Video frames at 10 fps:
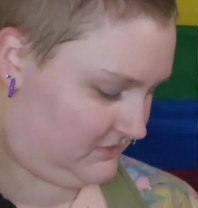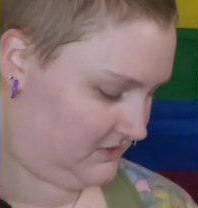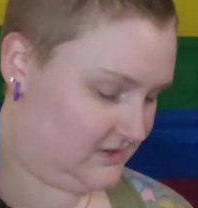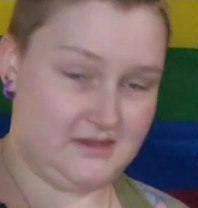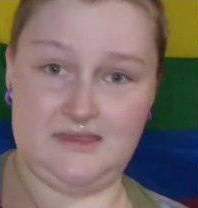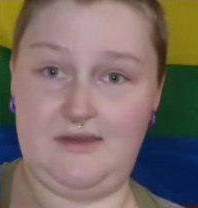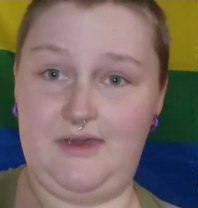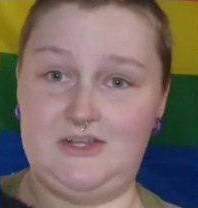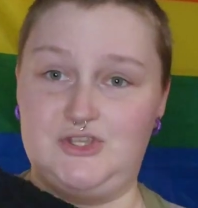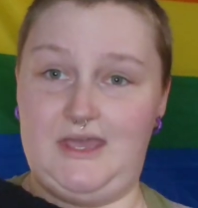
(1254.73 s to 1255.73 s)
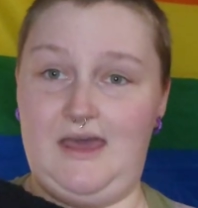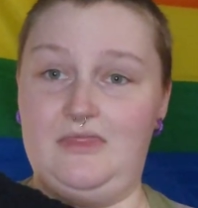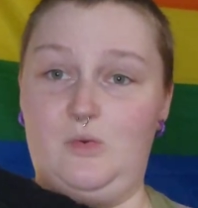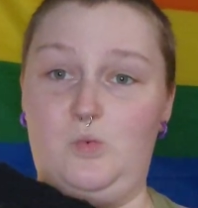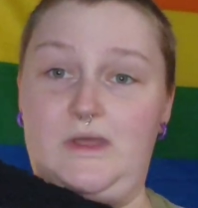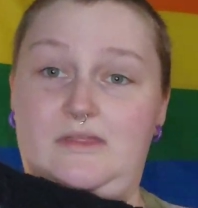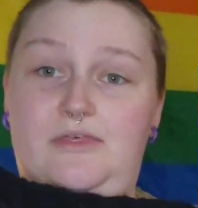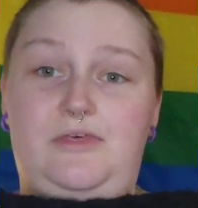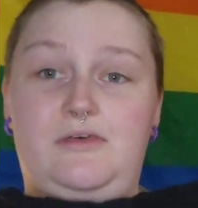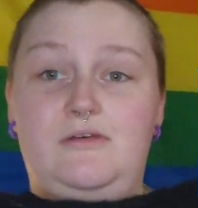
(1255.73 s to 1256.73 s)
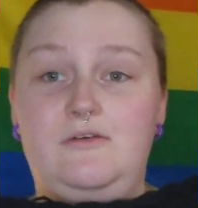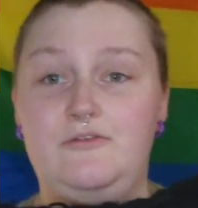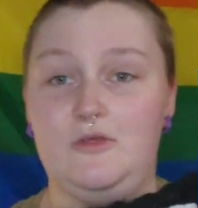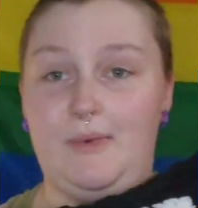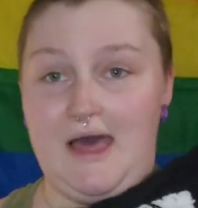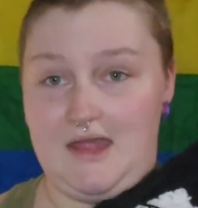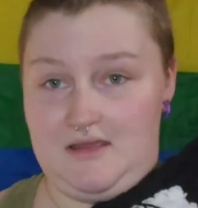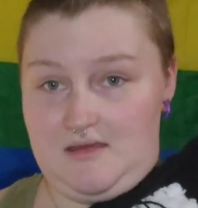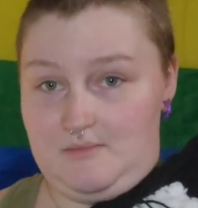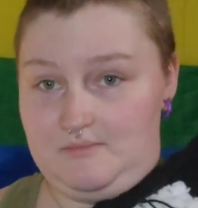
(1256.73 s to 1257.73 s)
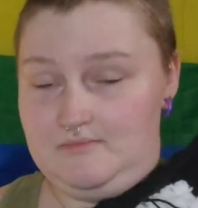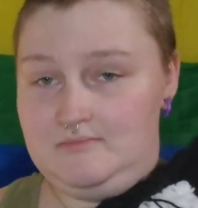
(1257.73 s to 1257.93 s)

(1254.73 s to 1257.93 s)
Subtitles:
since I've actually gotten the width for the bottom,